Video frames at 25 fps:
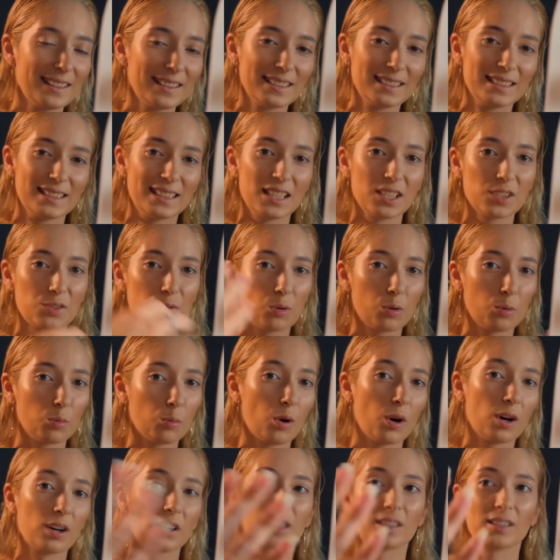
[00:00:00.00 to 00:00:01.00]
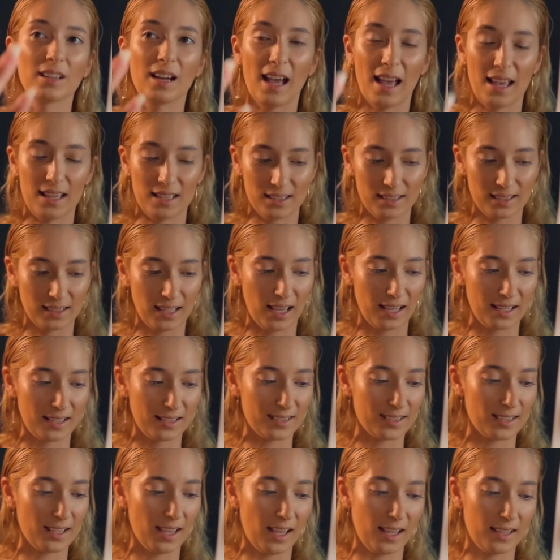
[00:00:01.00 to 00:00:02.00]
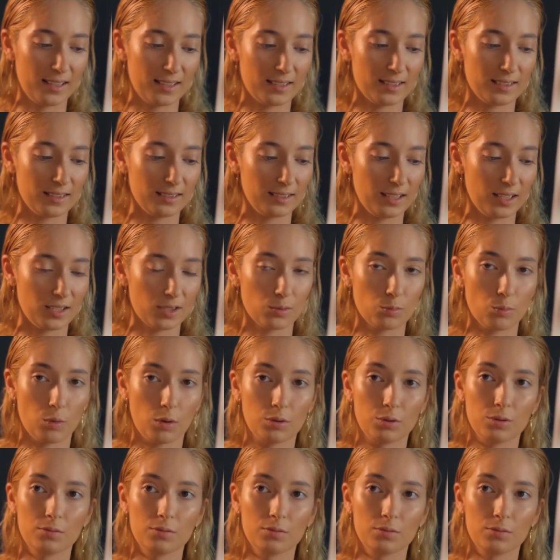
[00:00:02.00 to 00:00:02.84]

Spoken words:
This will work as nice as this one.